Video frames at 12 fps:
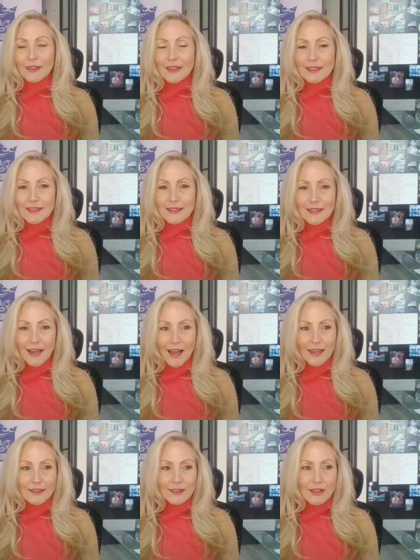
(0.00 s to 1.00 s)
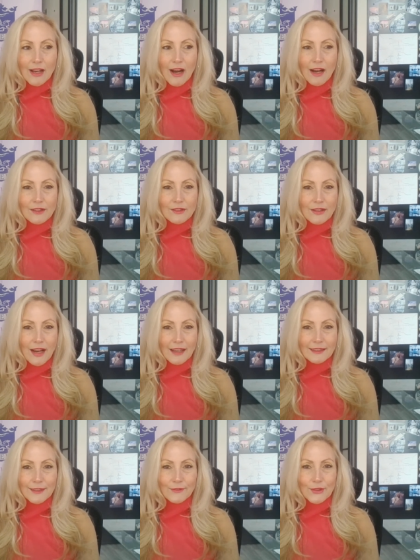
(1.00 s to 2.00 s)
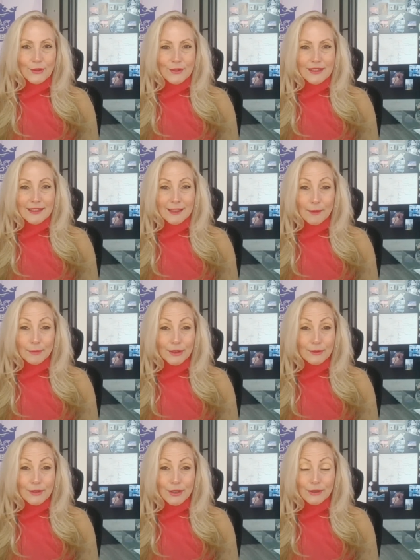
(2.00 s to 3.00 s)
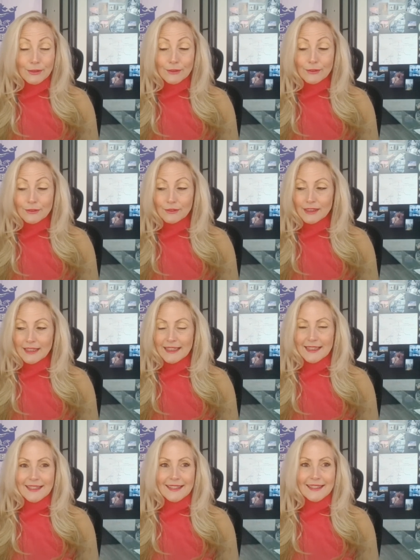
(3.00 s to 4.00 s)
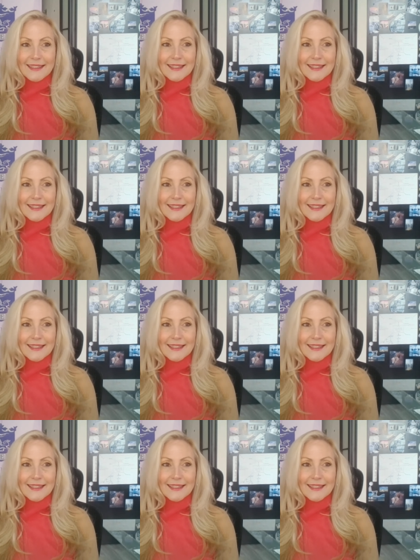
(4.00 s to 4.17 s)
a signed contract, even though he's a W-2. He's